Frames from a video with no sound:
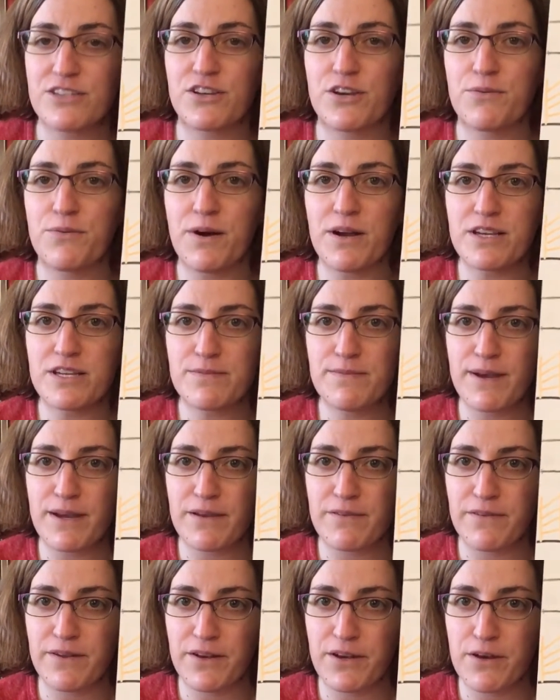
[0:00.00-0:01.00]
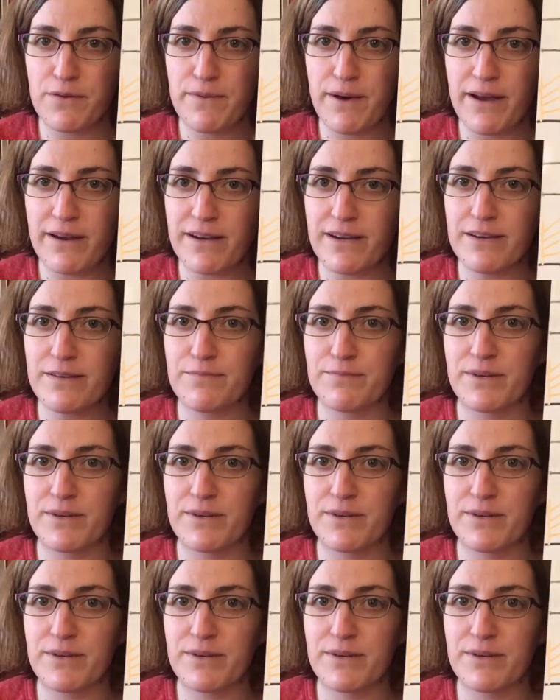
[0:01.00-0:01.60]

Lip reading: So I want to make a video about it